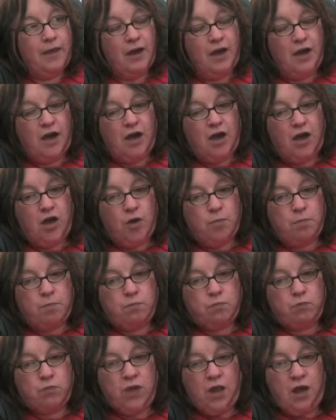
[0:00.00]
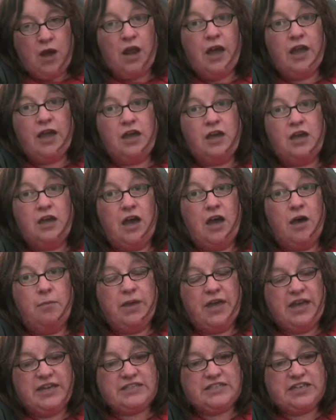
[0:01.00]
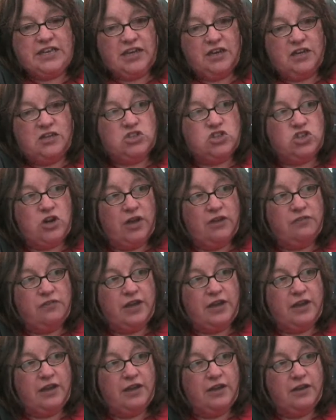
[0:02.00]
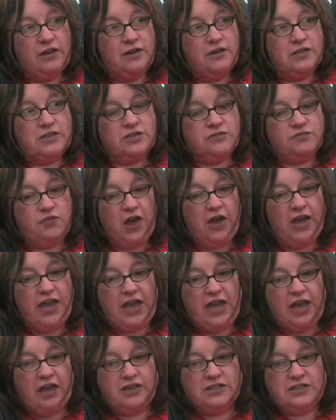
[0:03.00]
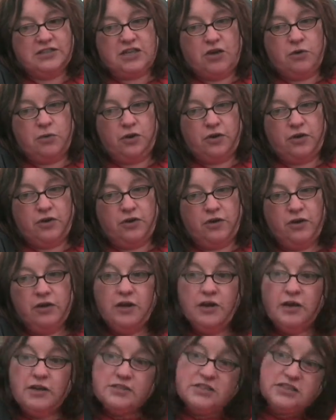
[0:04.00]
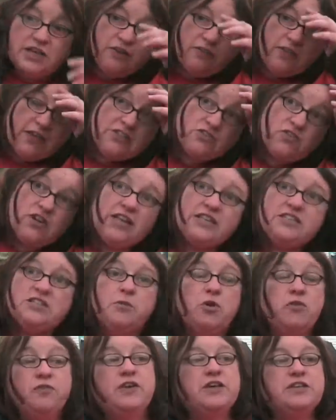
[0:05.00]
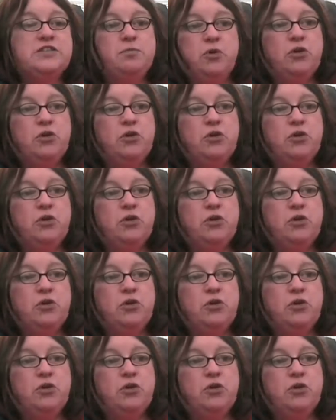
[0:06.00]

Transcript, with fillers: um, like um, heating and driving and flying and so on. So there's really some obvious